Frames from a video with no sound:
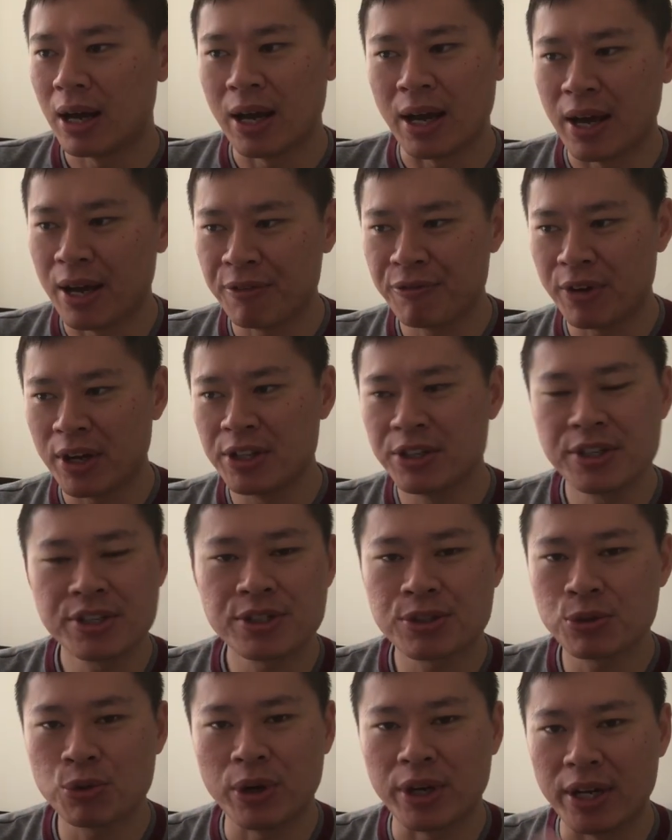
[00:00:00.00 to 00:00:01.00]
I find
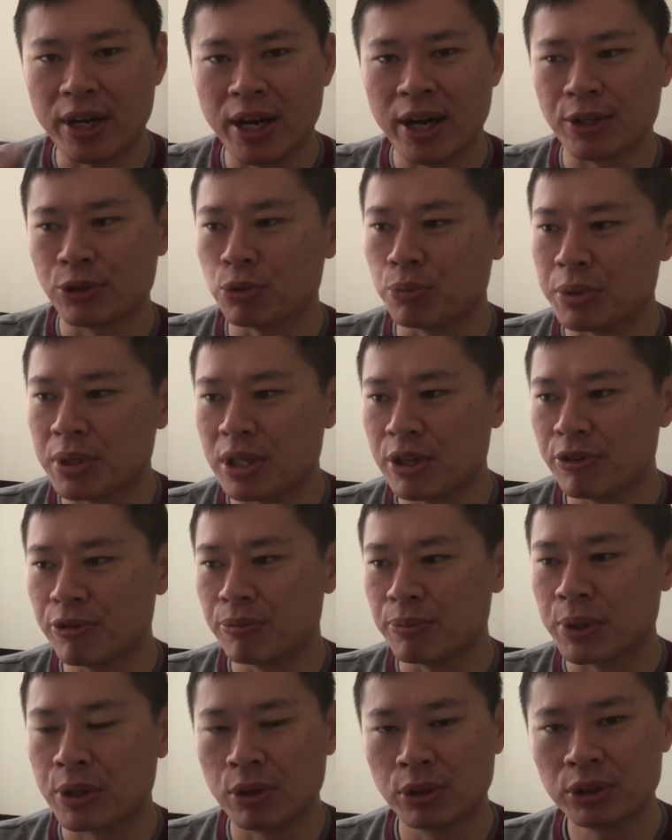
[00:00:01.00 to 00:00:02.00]
this quite hard to
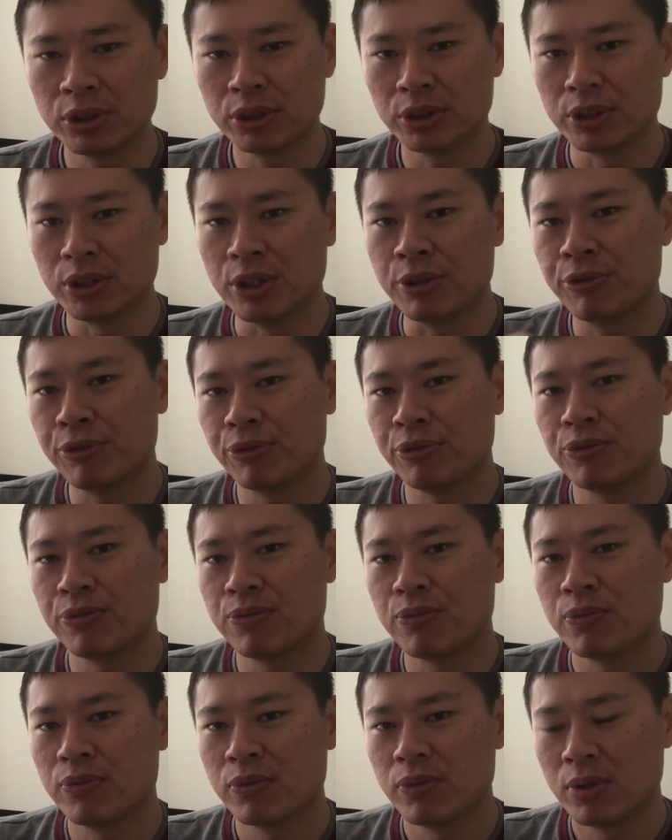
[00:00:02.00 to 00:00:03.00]
believe, because if
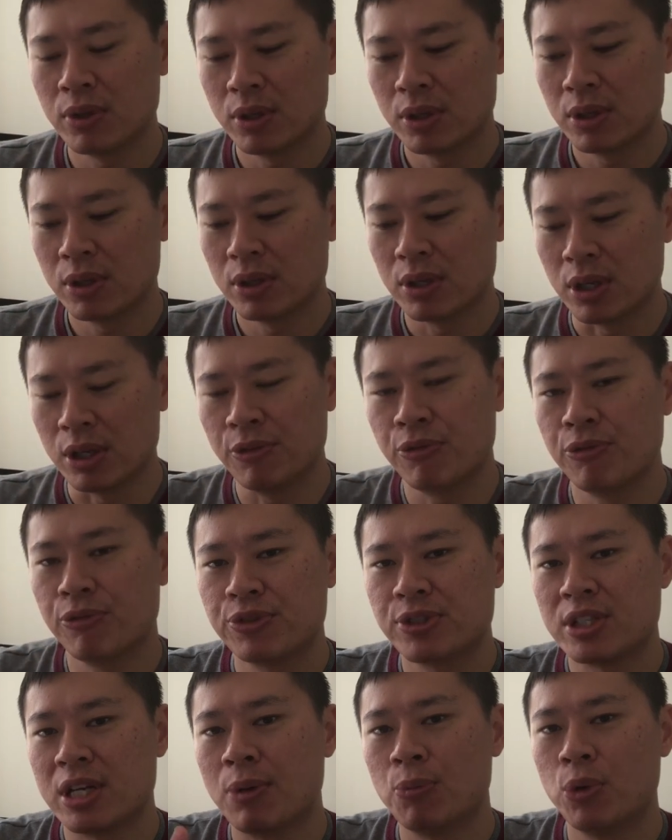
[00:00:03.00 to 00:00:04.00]

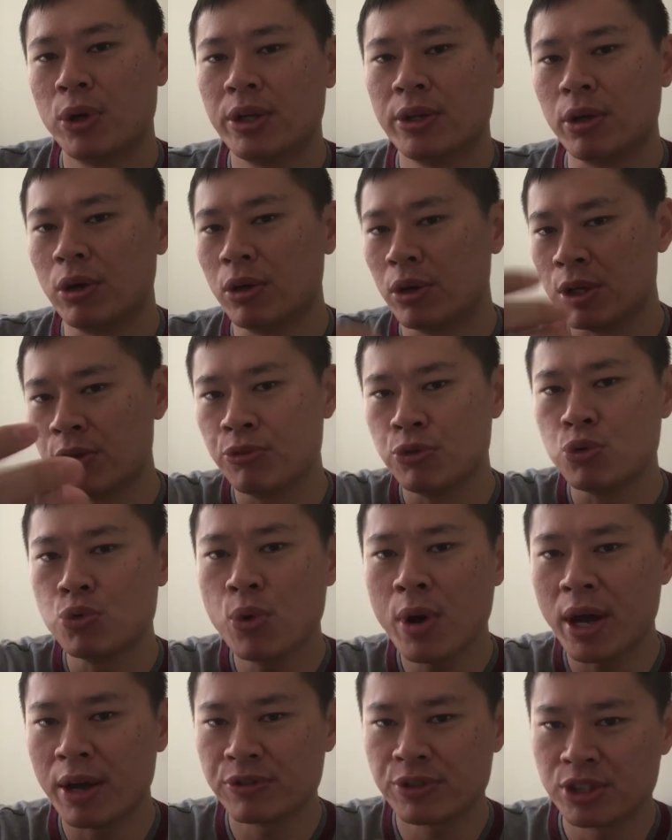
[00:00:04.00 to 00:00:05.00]
you
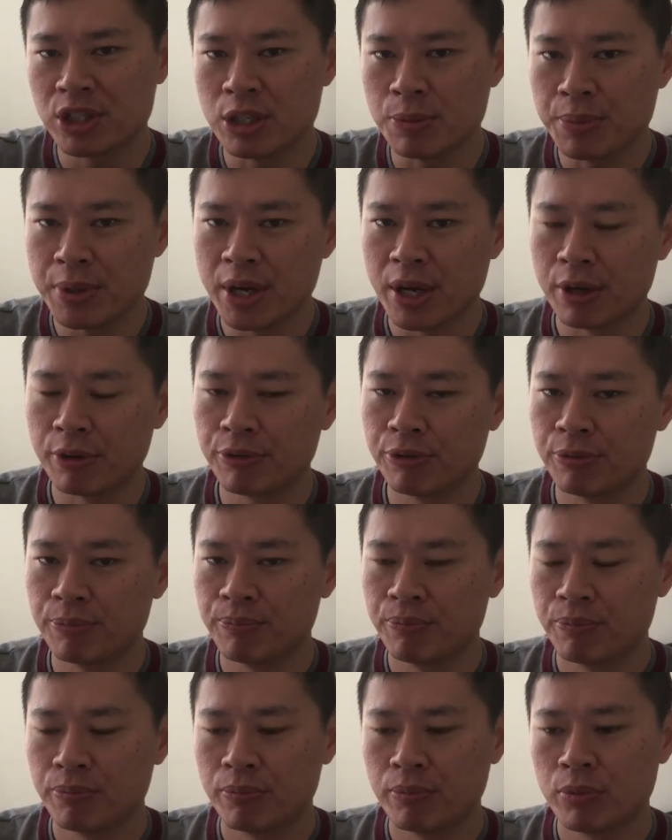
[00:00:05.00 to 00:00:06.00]
have CPF,
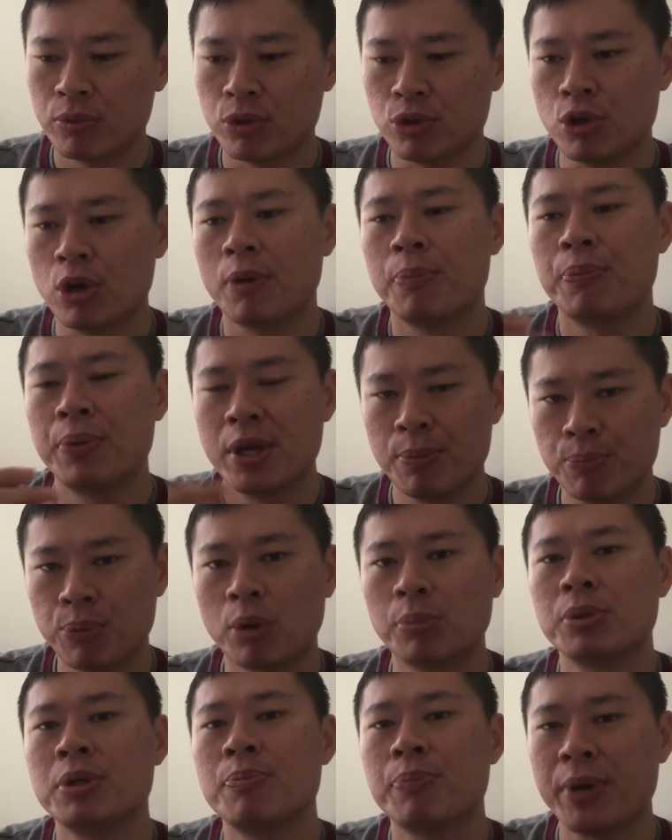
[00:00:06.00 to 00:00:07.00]
you're
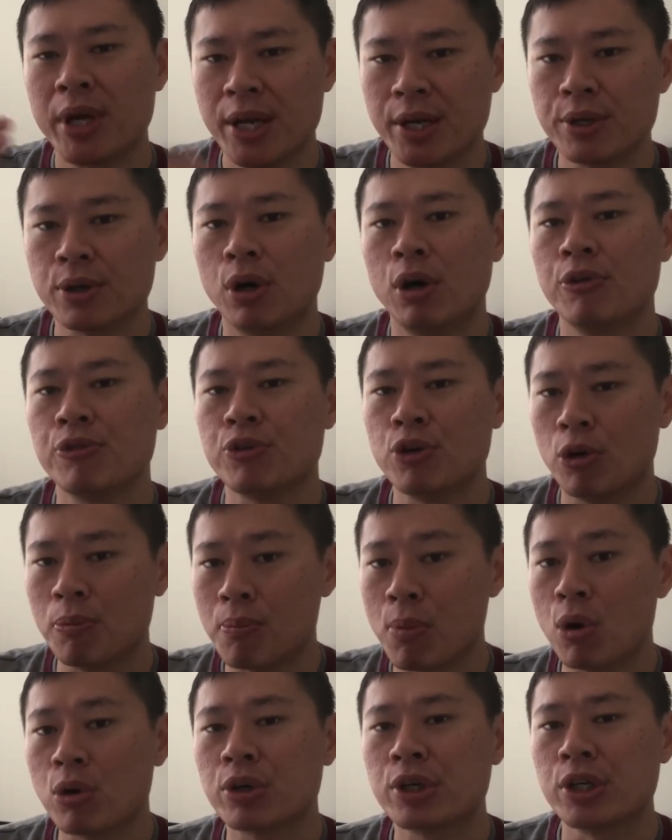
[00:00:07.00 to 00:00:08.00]
probably paying off your
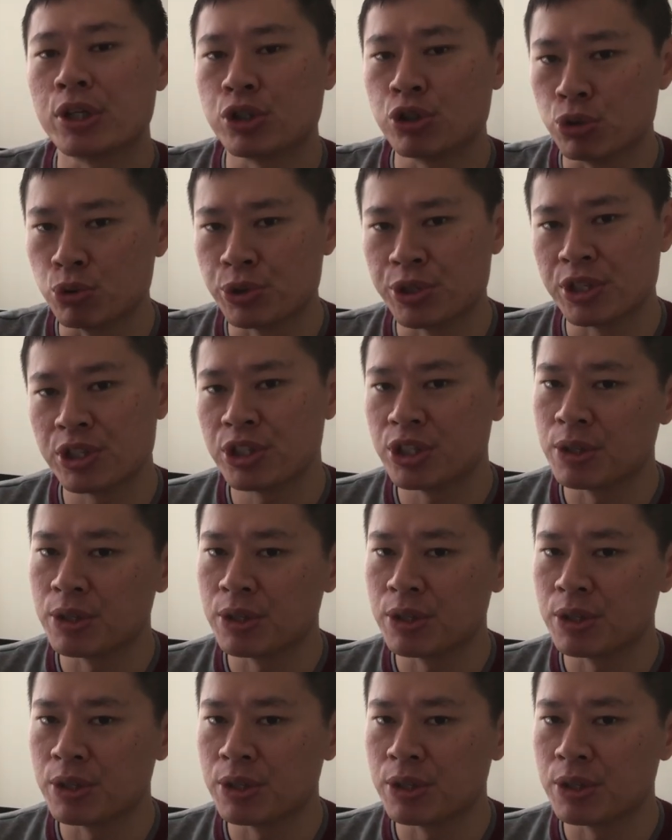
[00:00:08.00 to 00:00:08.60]
mortgage using